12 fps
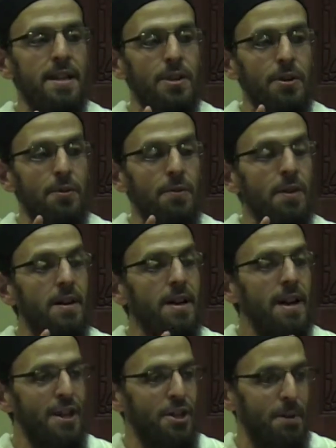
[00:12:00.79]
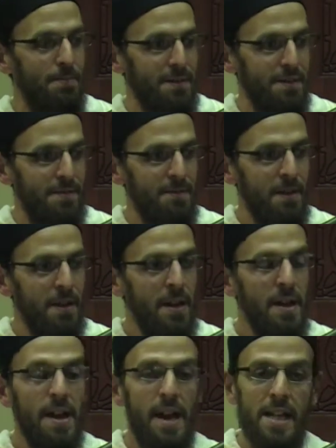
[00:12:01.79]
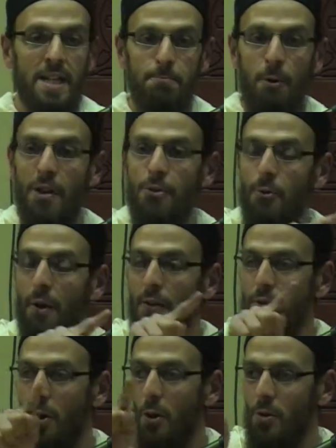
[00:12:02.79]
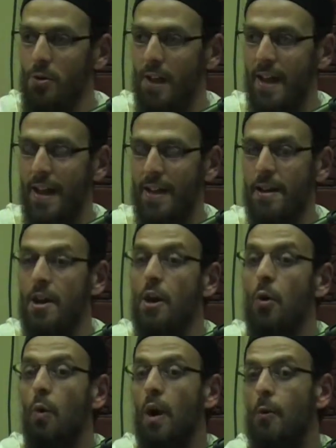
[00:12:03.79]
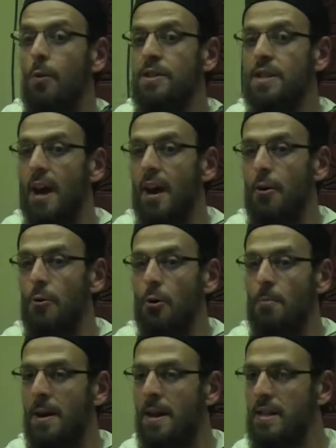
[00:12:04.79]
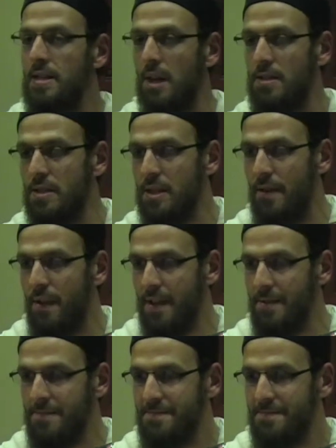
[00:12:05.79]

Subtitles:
to Egypt. It spread throughout the whole land. Where was Yaqub and his sons living?